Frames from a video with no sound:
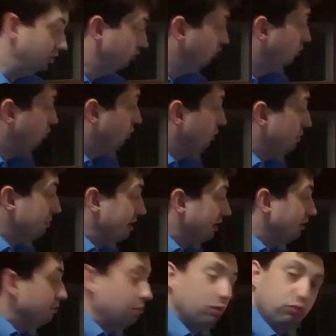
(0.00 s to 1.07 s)
This is where we
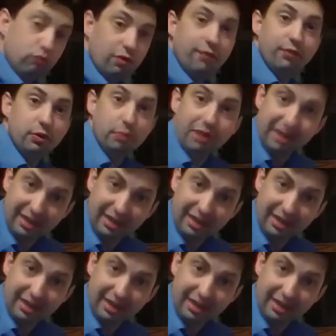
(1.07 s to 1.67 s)
make the most revenue.